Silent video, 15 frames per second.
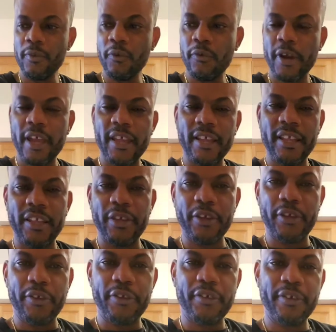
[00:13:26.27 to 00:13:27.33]
right
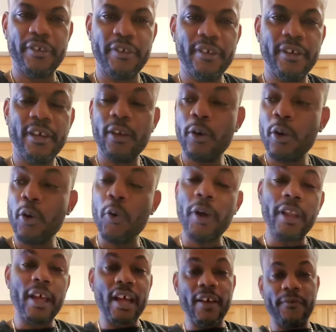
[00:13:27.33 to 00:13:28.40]
here. Oh,
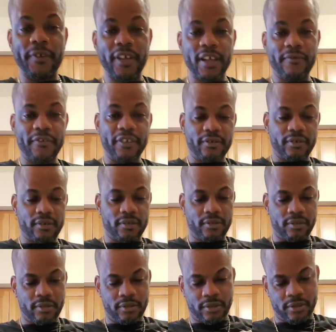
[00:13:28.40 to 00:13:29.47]
and I have a little
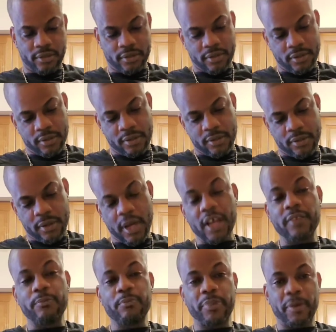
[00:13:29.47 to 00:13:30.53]

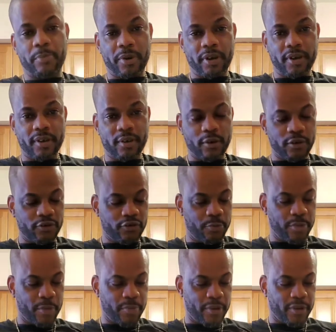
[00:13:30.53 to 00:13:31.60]
hot pepper, country
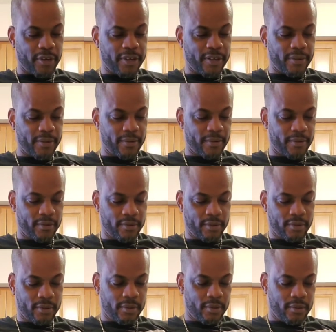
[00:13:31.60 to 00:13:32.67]
pepper right there.
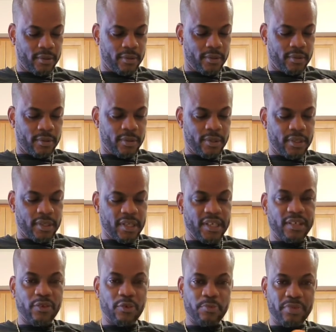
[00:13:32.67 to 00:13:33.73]
Add a
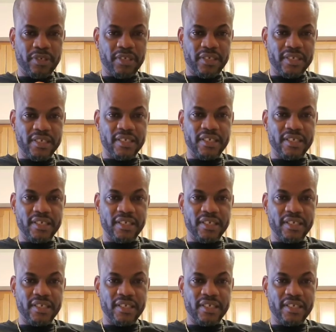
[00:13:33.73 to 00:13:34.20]
little piece